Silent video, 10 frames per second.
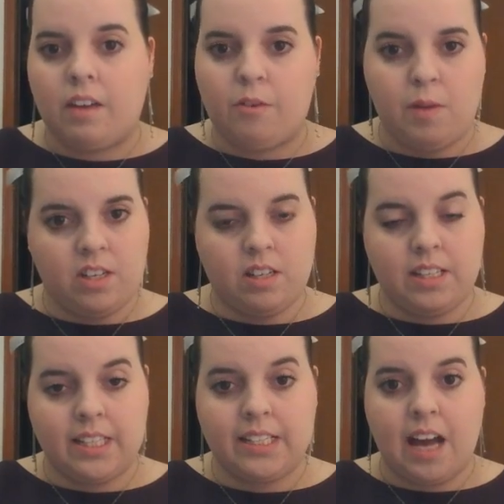information
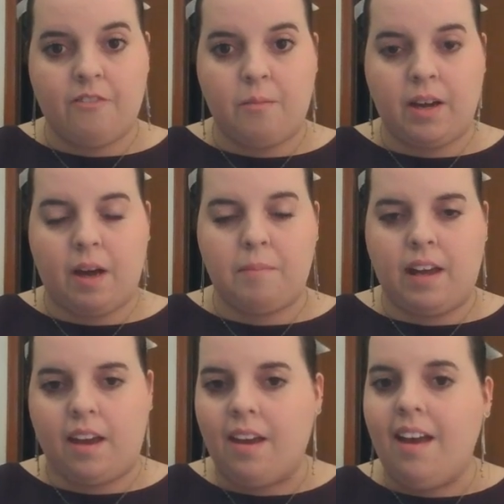is sent out from a
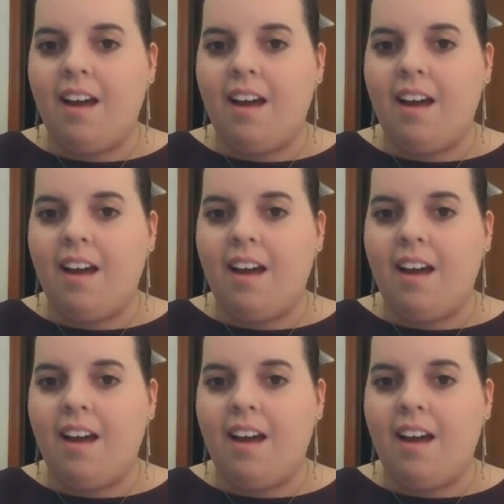company,